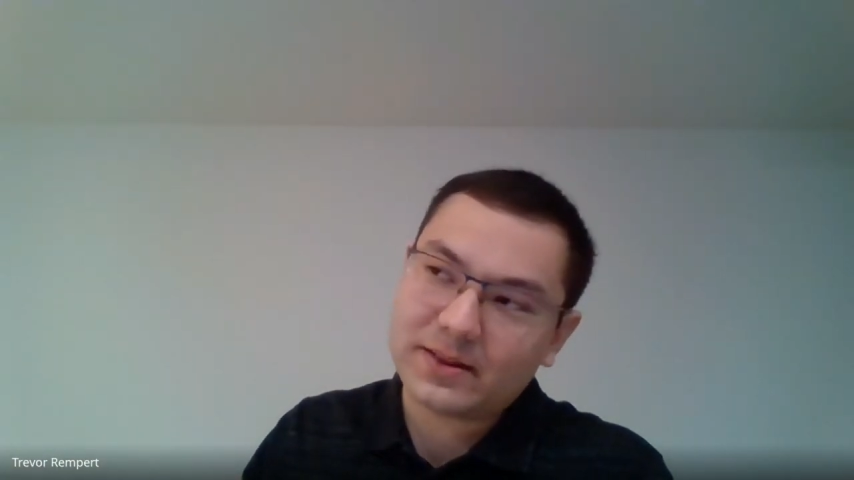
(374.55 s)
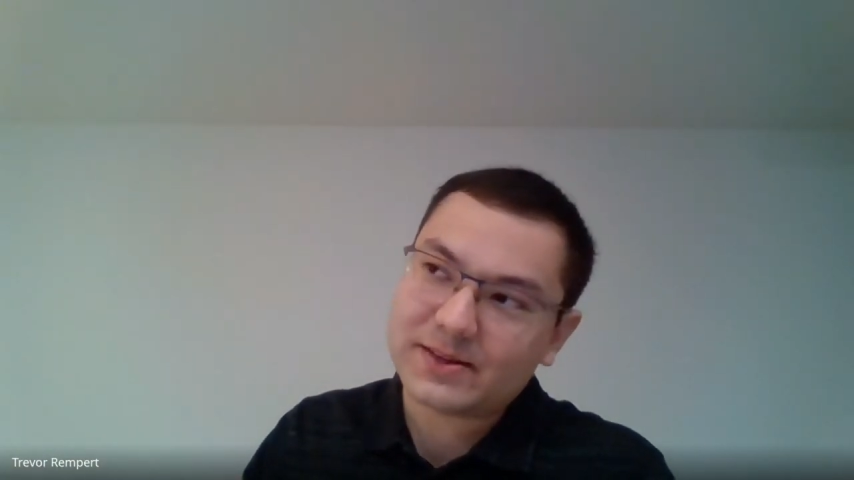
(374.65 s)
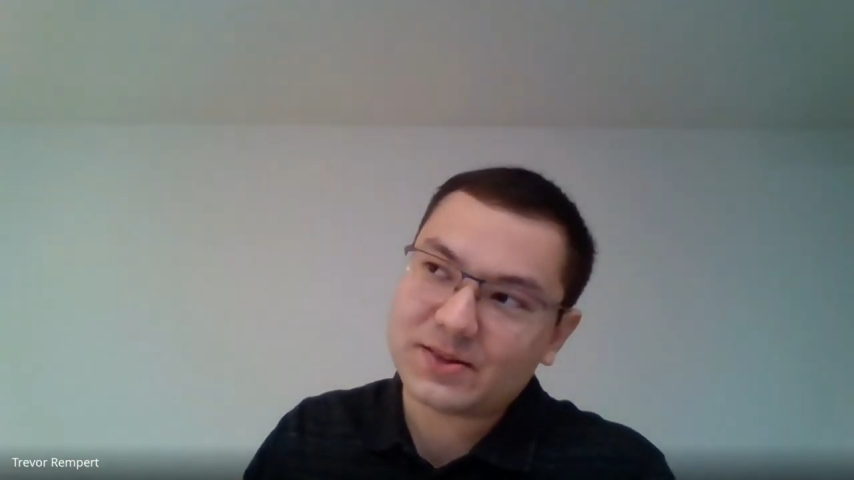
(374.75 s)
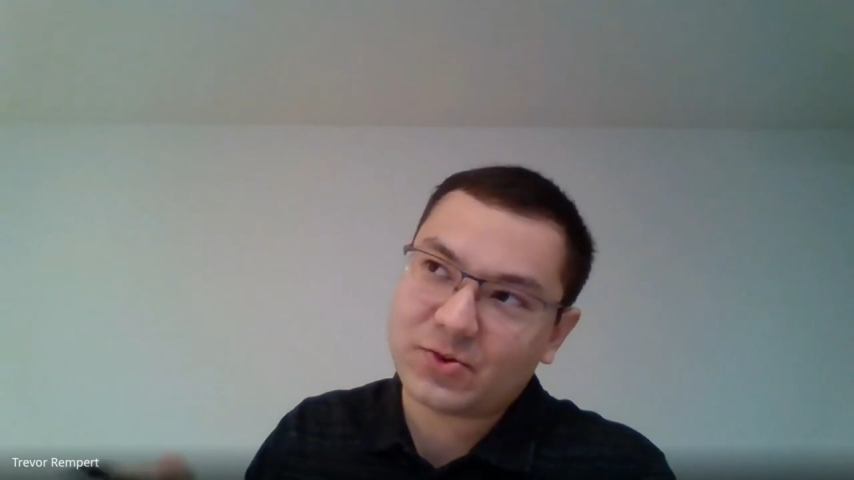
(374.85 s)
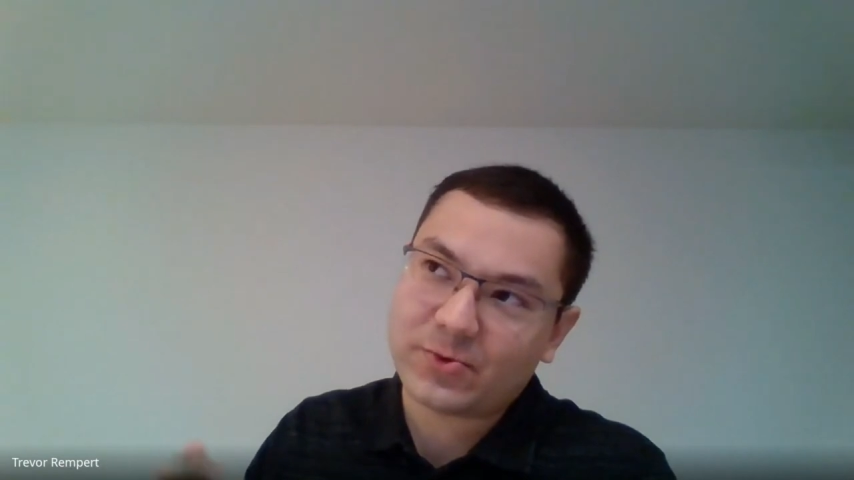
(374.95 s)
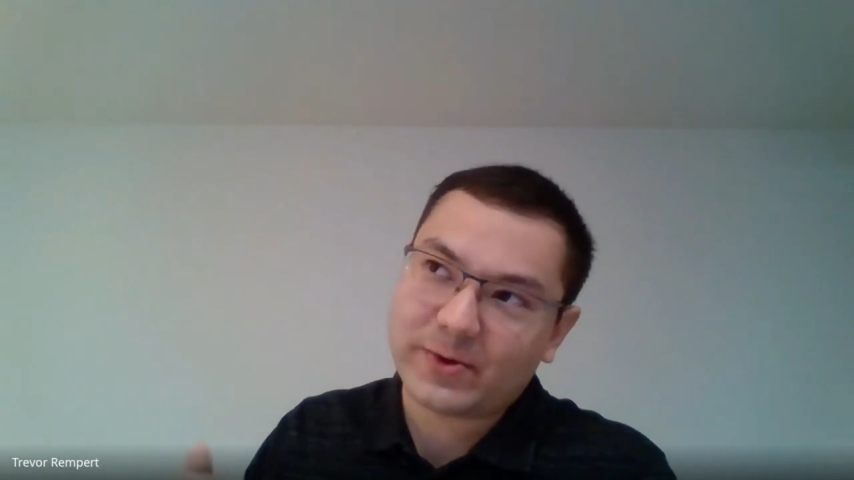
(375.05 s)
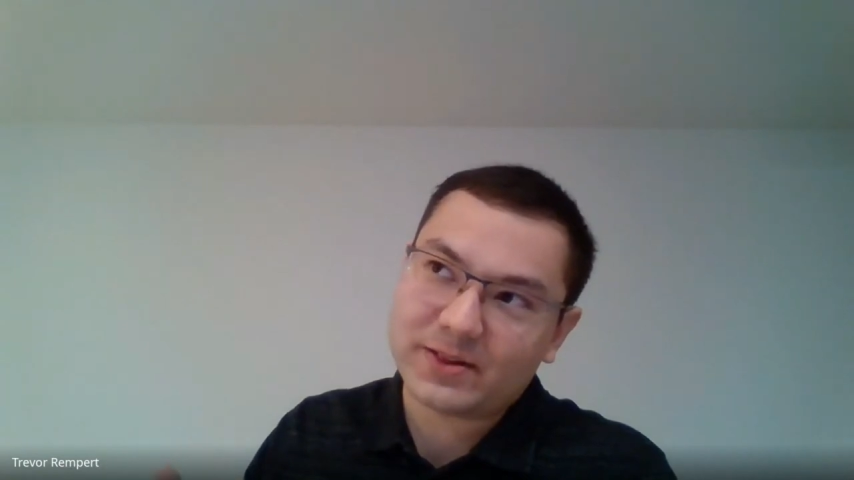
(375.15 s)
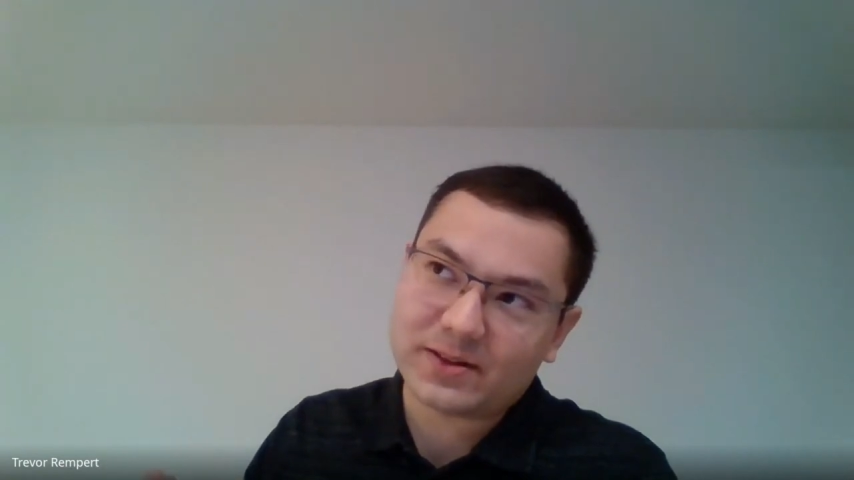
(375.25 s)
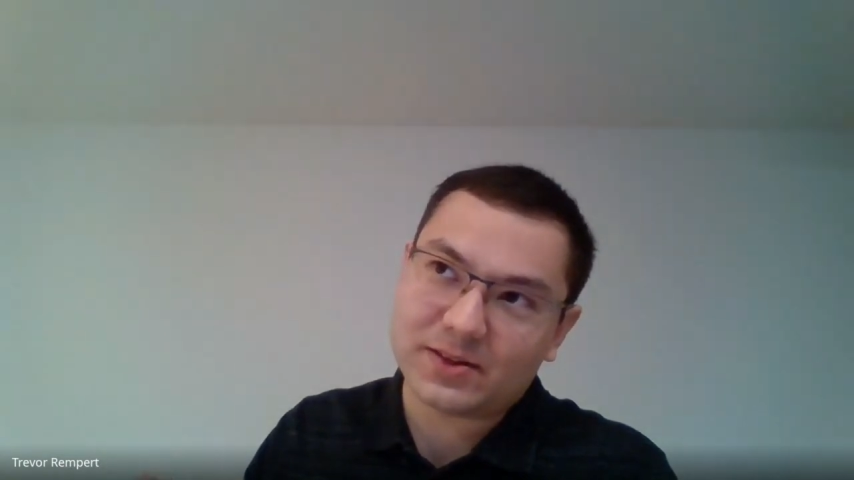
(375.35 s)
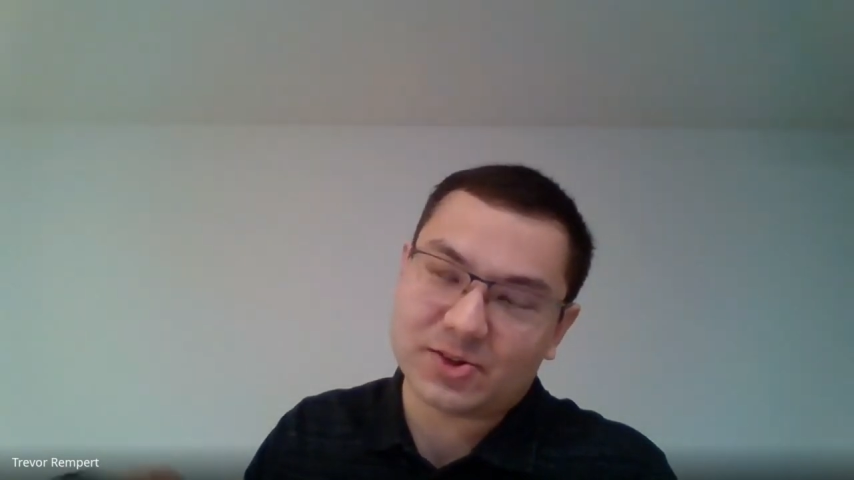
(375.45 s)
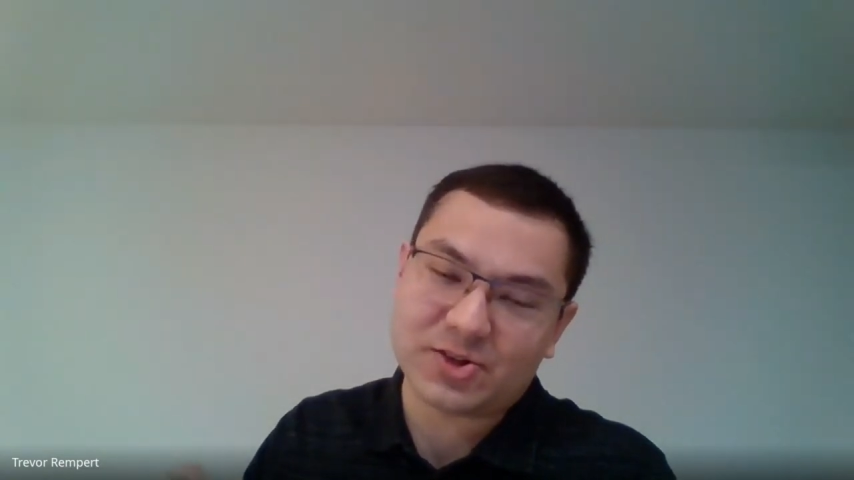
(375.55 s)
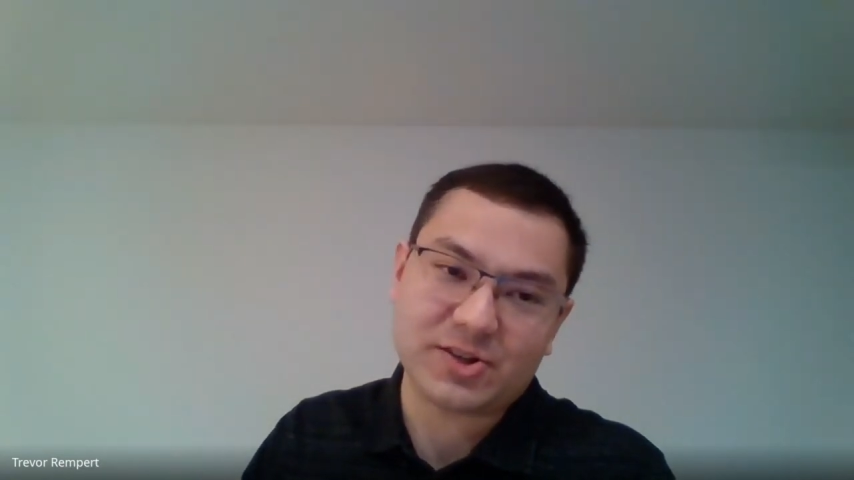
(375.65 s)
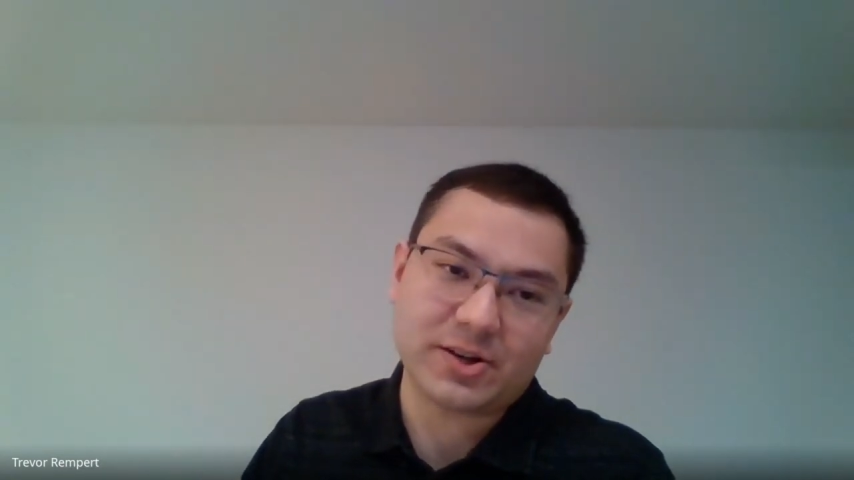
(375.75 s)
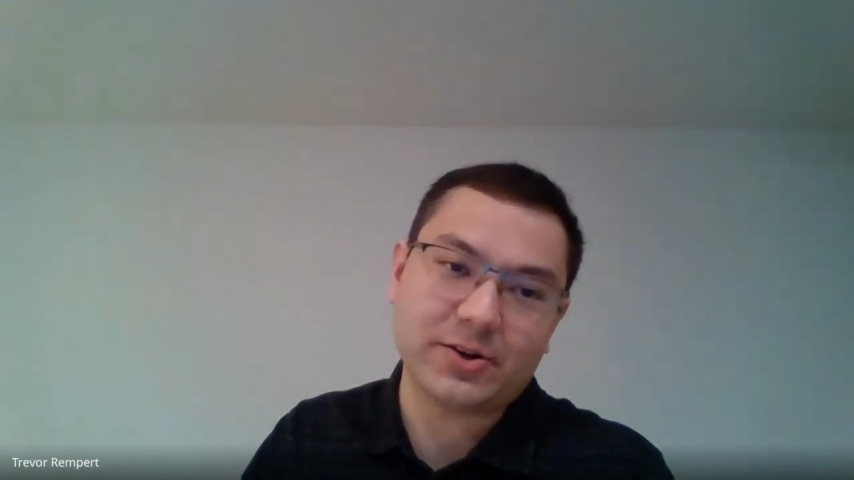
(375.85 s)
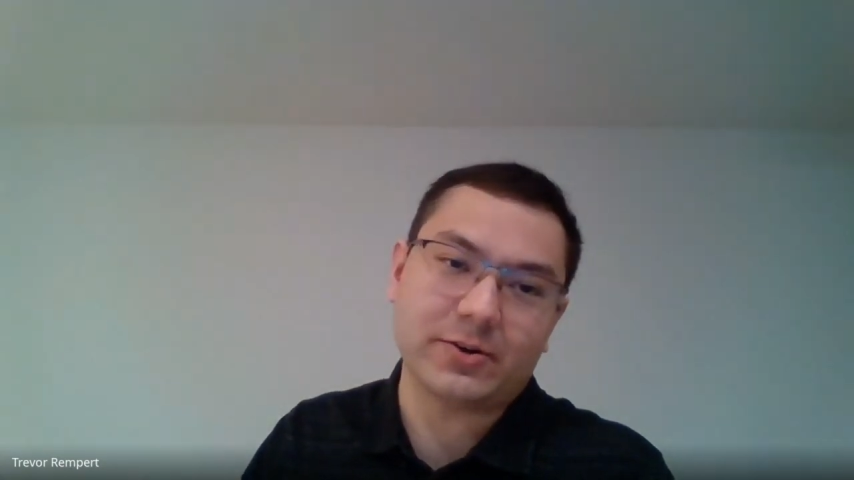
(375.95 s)
that's a trait that they
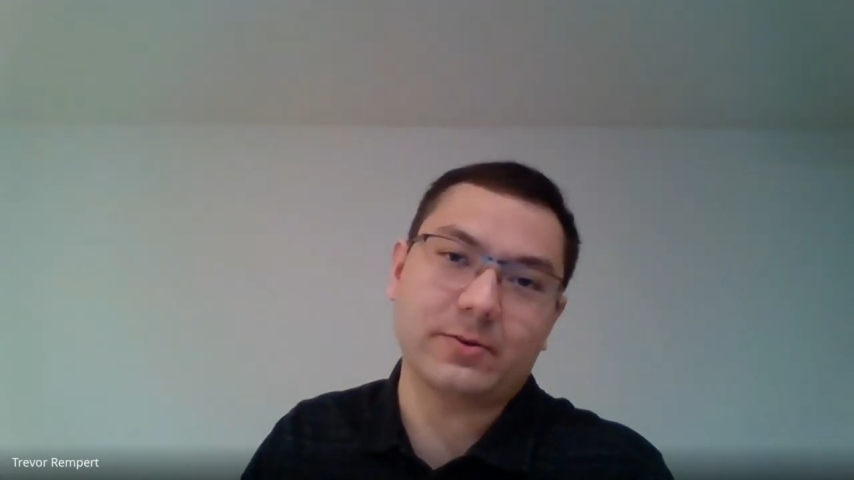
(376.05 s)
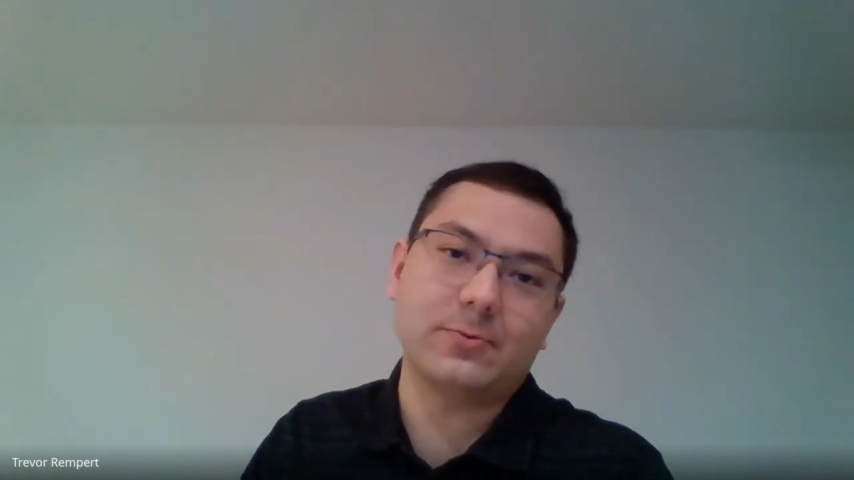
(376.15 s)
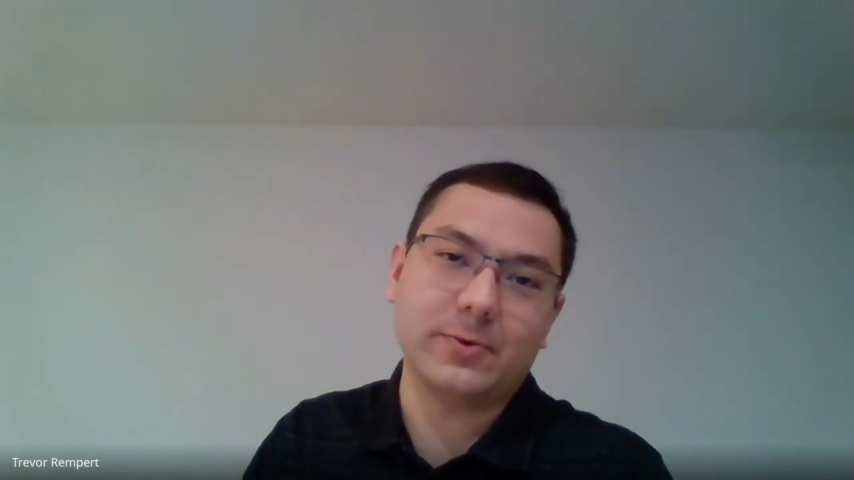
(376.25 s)
share